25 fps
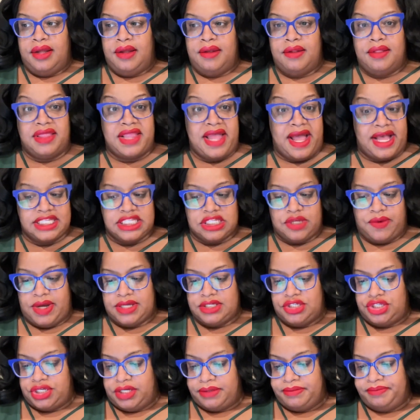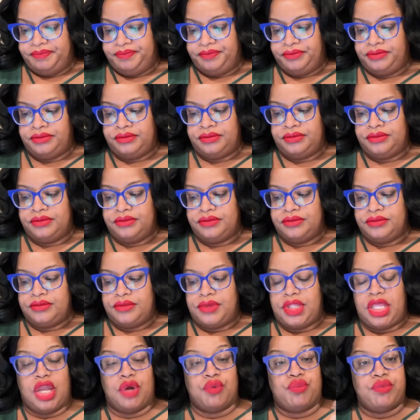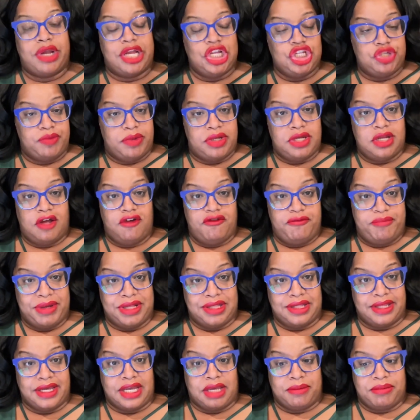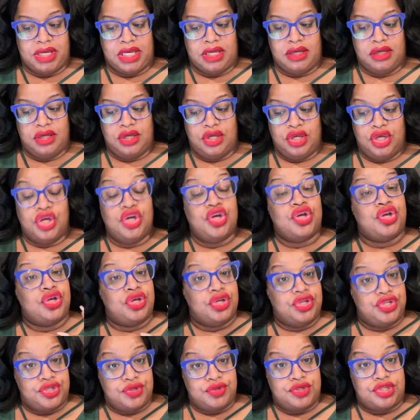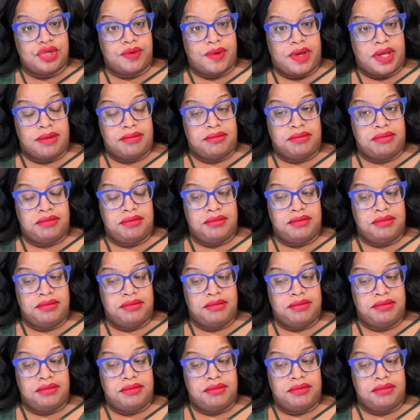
Last question, the arrangement of polygamy, could you do it?